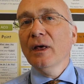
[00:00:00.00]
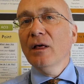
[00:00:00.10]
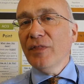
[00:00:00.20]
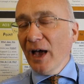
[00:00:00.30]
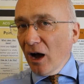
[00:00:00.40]

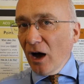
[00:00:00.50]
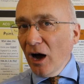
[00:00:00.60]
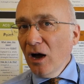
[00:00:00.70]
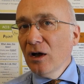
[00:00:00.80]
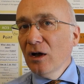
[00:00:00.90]
There
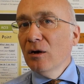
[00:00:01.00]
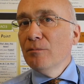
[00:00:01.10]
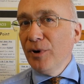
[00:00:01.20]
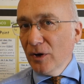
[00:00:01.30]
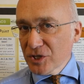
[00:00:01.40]
are
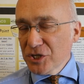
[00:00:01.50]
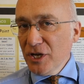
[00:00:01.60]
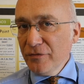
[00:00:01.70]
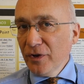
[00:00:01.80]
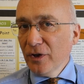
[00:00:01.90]

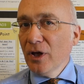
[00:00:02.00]
positive,